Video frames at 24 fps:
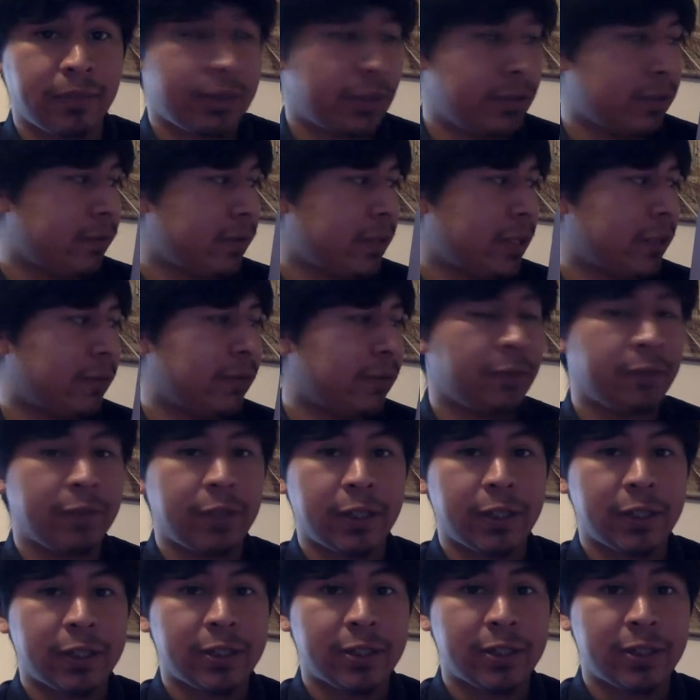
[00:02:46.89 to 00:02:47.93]
of f of
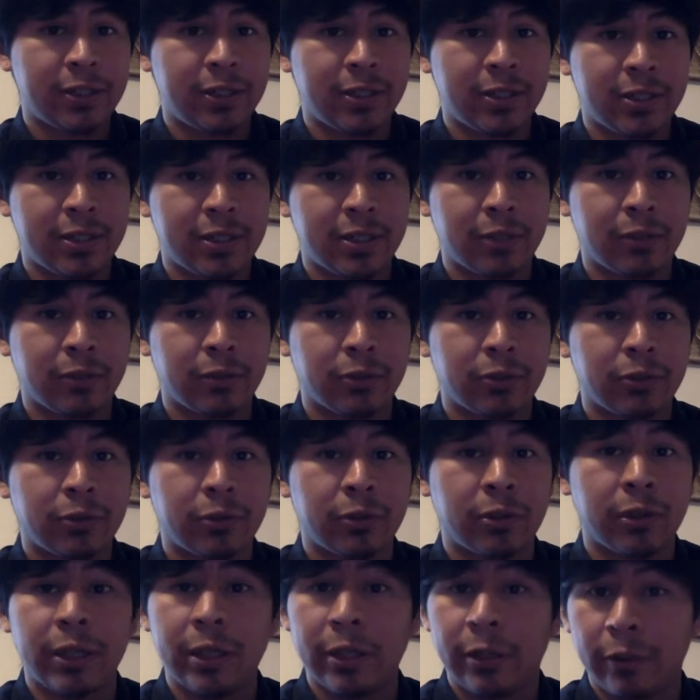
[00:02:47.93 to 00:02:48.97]
x is equal to
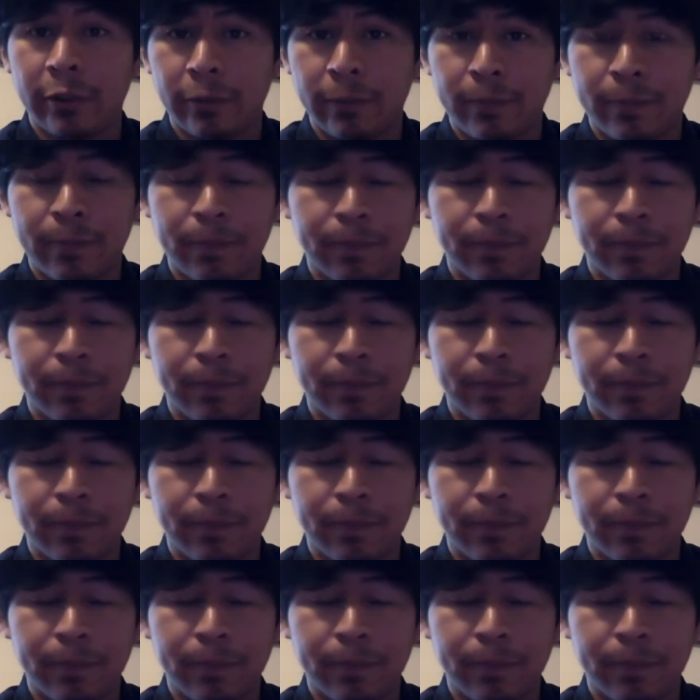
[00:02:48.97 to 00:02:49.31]
our L.